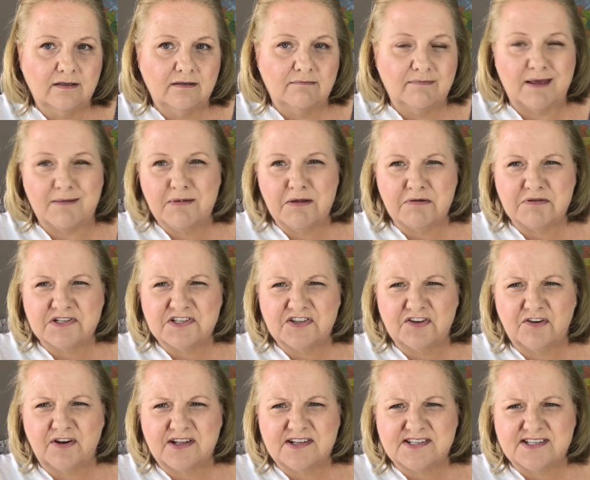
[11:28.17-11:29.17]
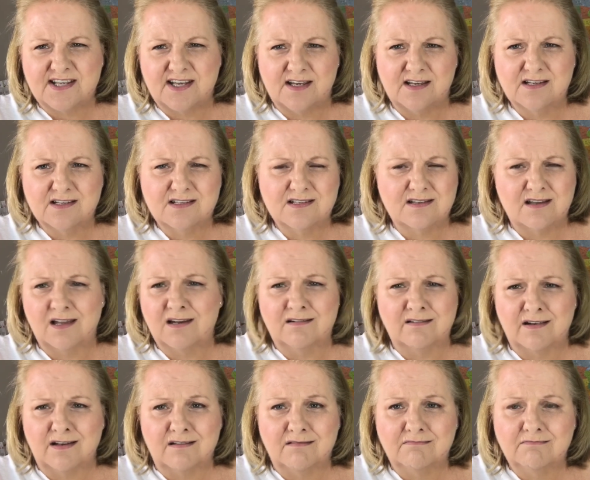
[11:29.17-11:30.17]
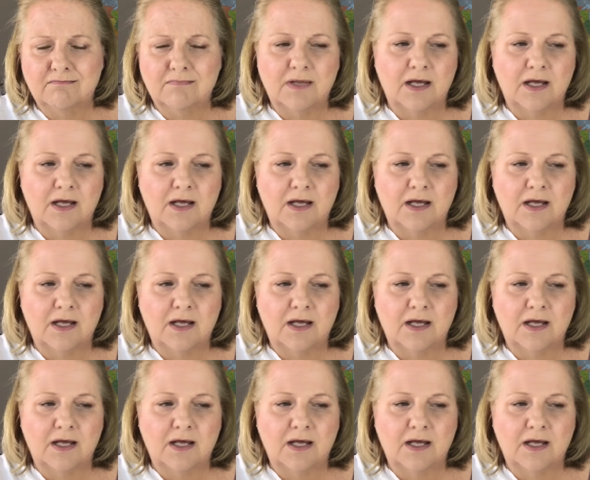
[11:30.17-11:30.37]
Maybe it was 36. I don't know.